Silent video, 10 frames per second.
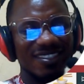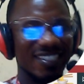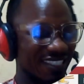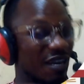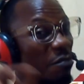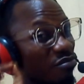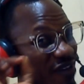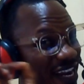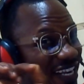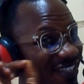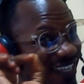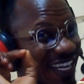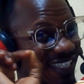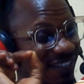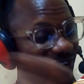So I'm praying to
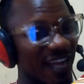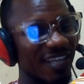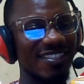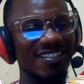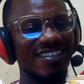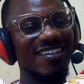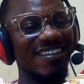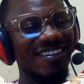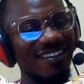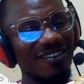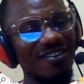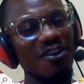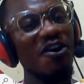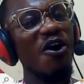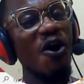get it right.
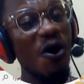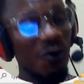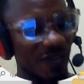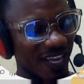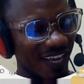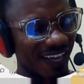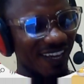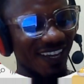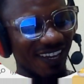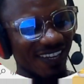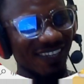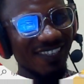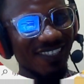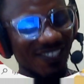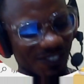Okay.
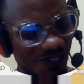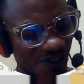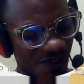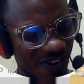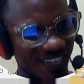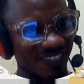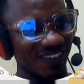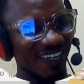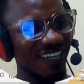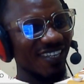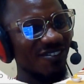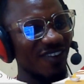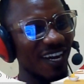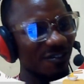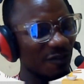So I did not get it
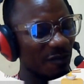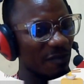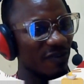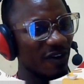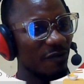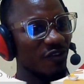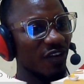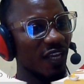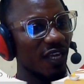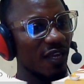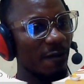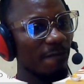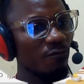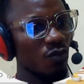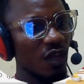right for my primary key.
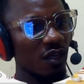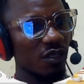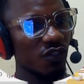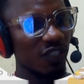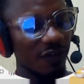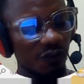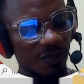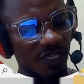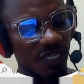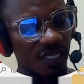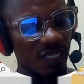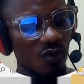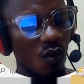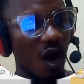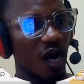So you have to be
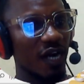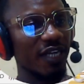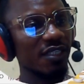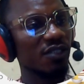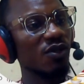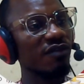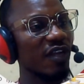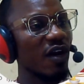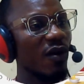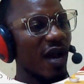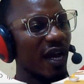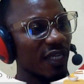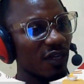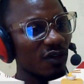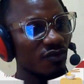EY. So after that, I'll go ahead and
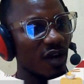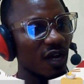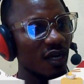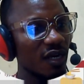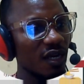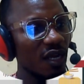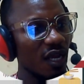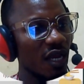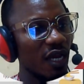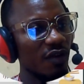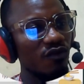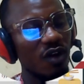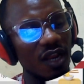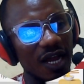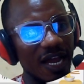click on run, and
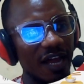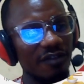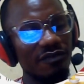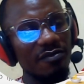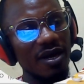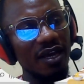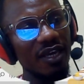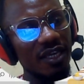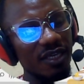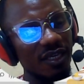voila, I have my